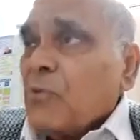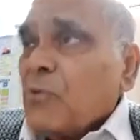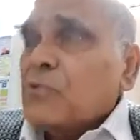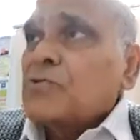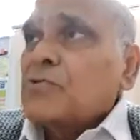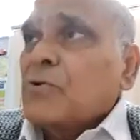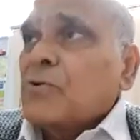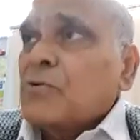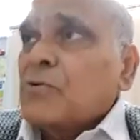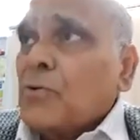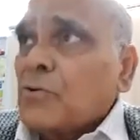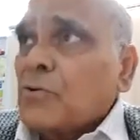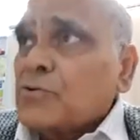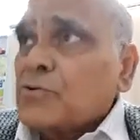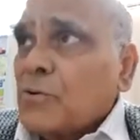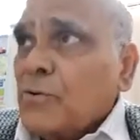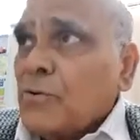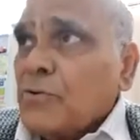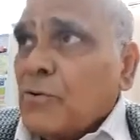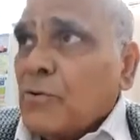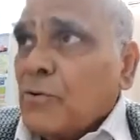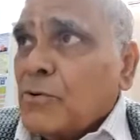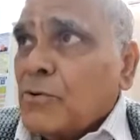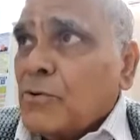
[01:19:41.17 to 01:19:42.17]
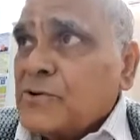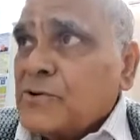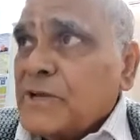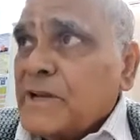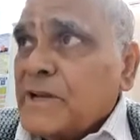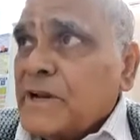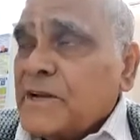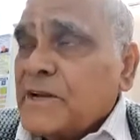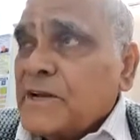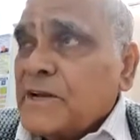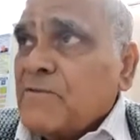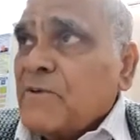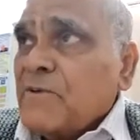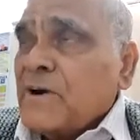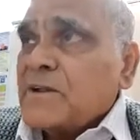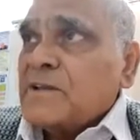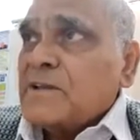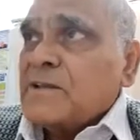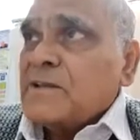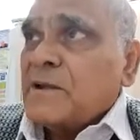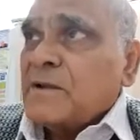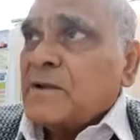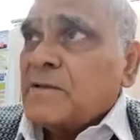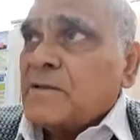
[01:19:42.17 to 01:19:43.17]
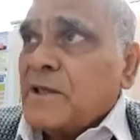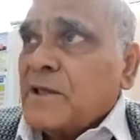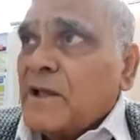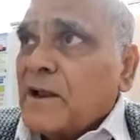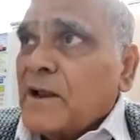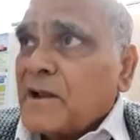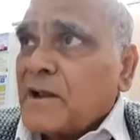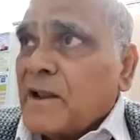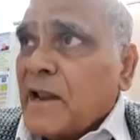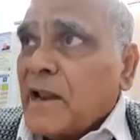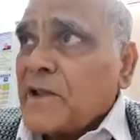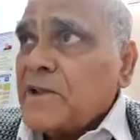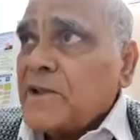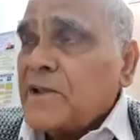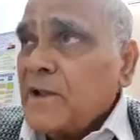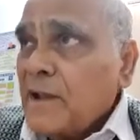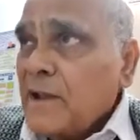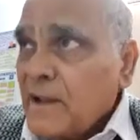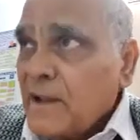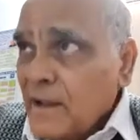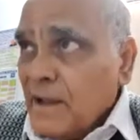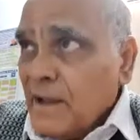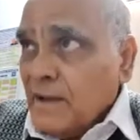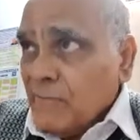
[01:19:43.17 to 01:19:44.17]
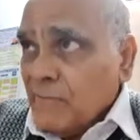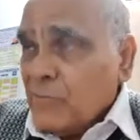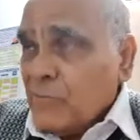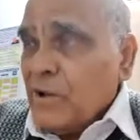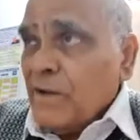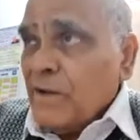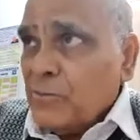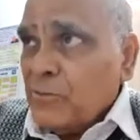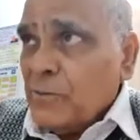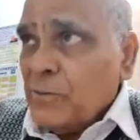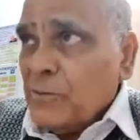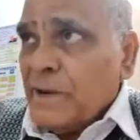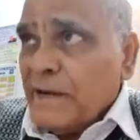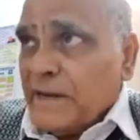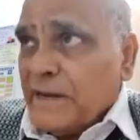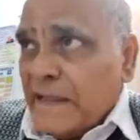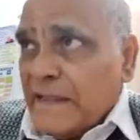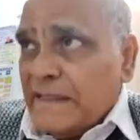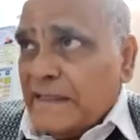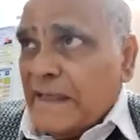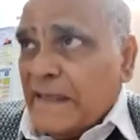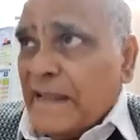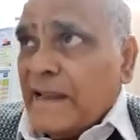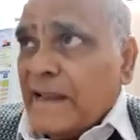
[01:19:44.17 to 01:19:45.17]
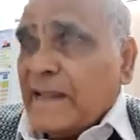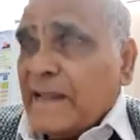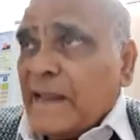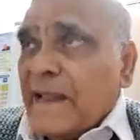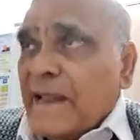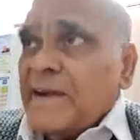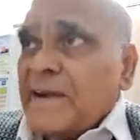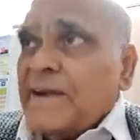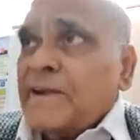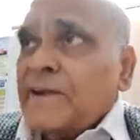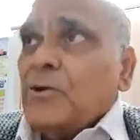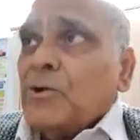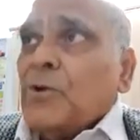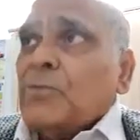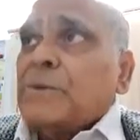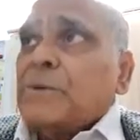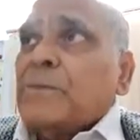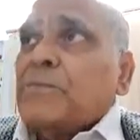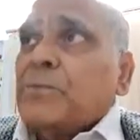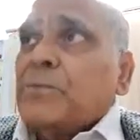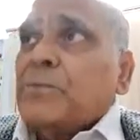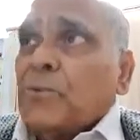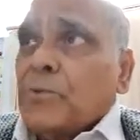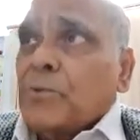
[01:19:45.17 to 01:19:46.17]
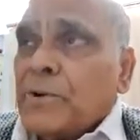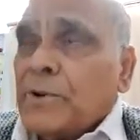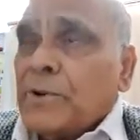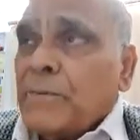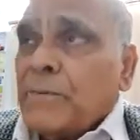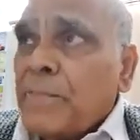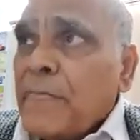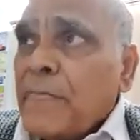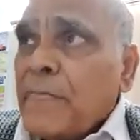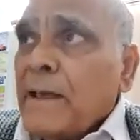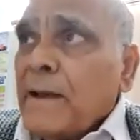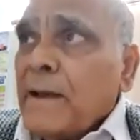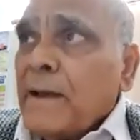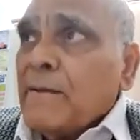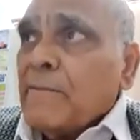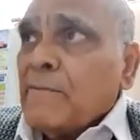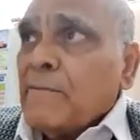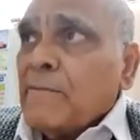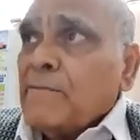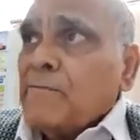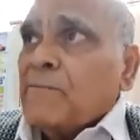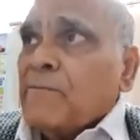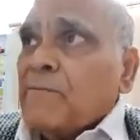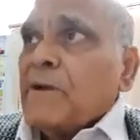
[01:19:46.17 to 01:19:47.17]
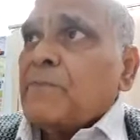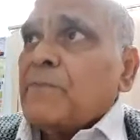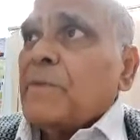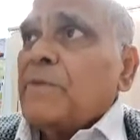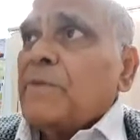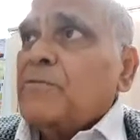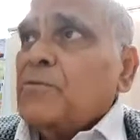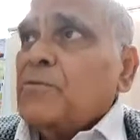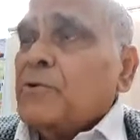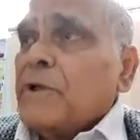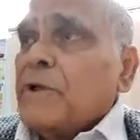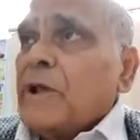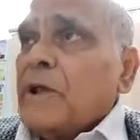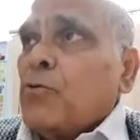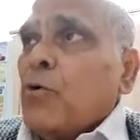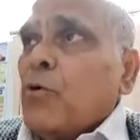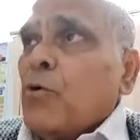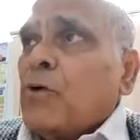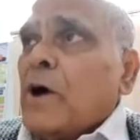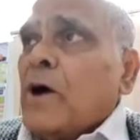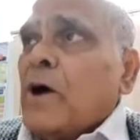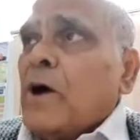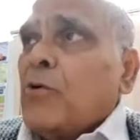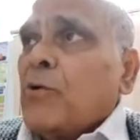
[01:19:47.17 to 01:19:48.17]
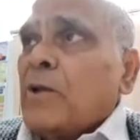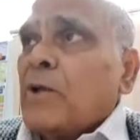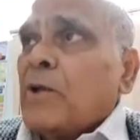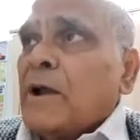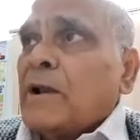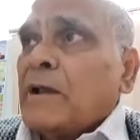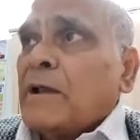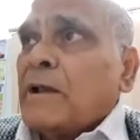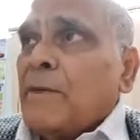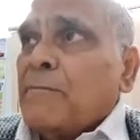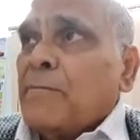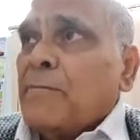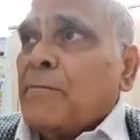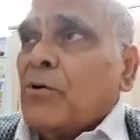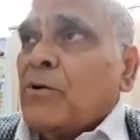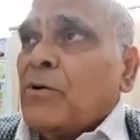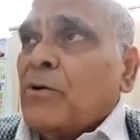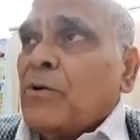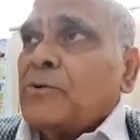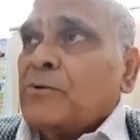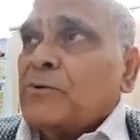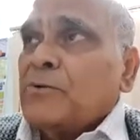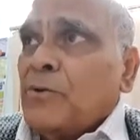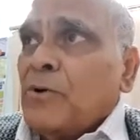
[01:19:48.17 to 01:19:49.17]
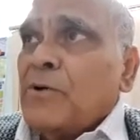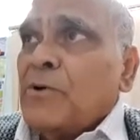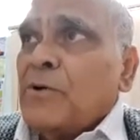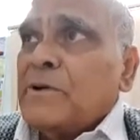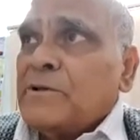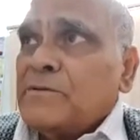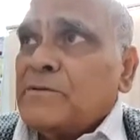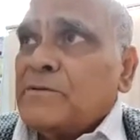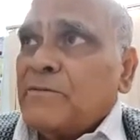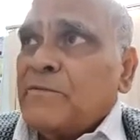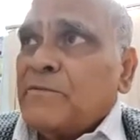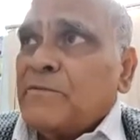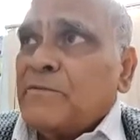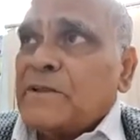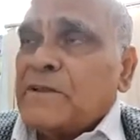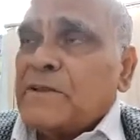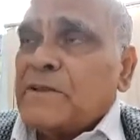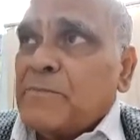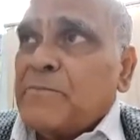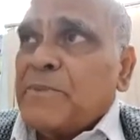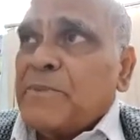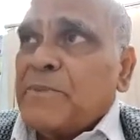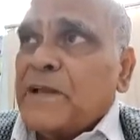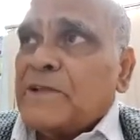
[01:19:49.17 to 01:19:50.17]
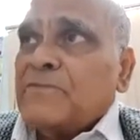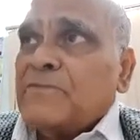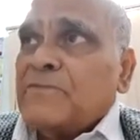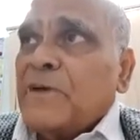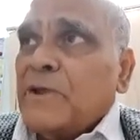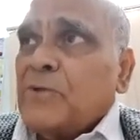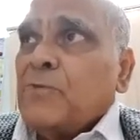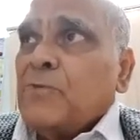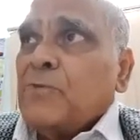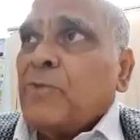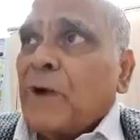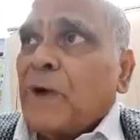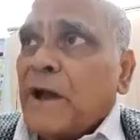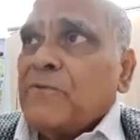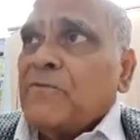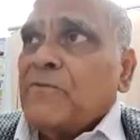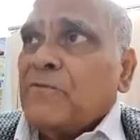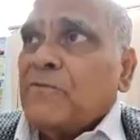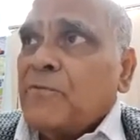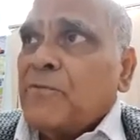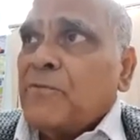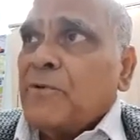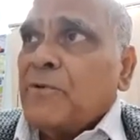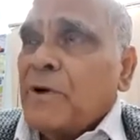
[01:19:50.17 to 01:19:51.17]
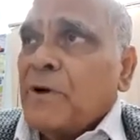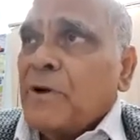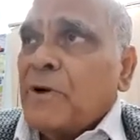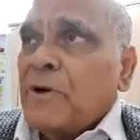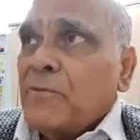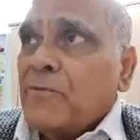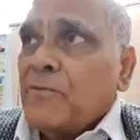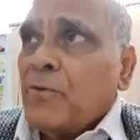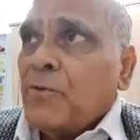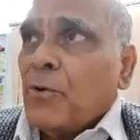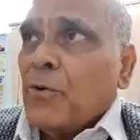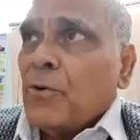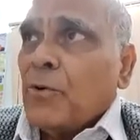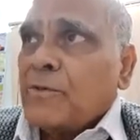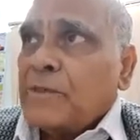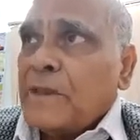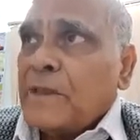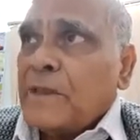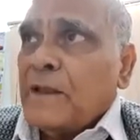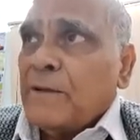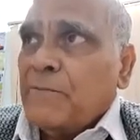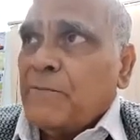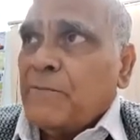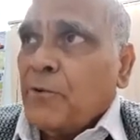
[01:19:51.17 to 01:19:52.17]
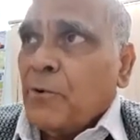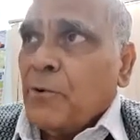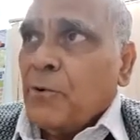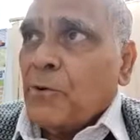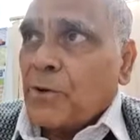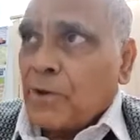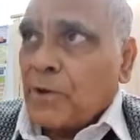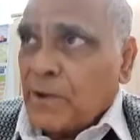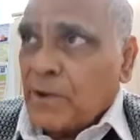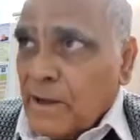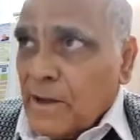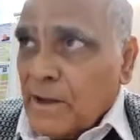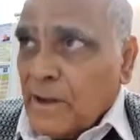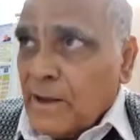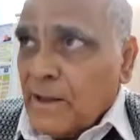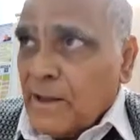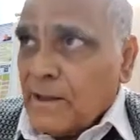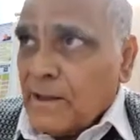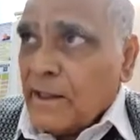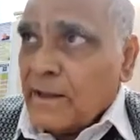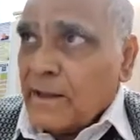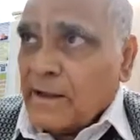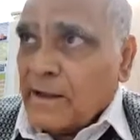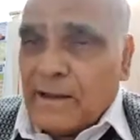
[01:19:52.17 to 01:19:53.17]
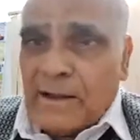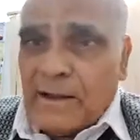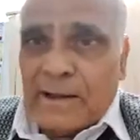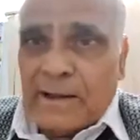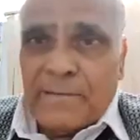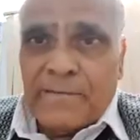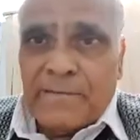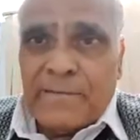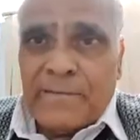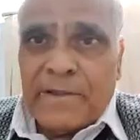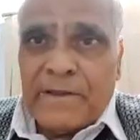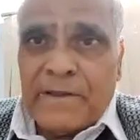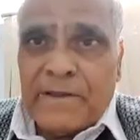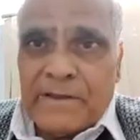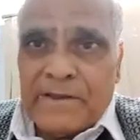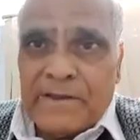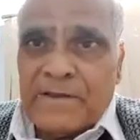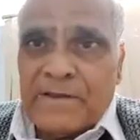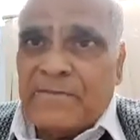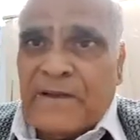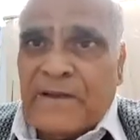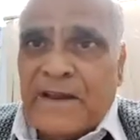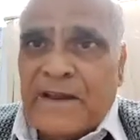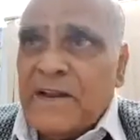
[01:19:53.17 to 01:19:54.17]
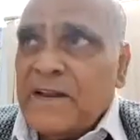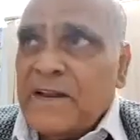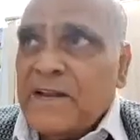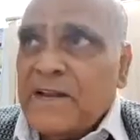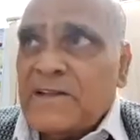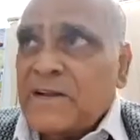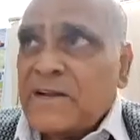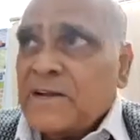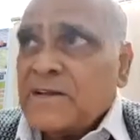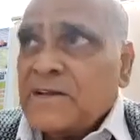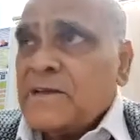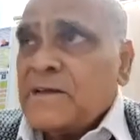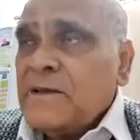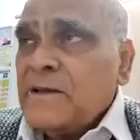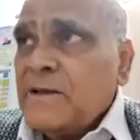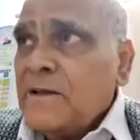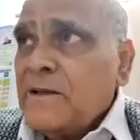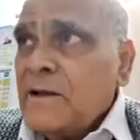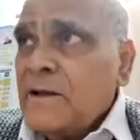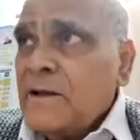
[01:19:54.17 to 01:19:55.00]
Ozonated waters, they are alkaline. We have to maintain the alkalinity of the food. But if you take Coca-Cola or Campa-Cola, you know what's the pH value? 5, 4, 3, 4. Like this is very dangerous.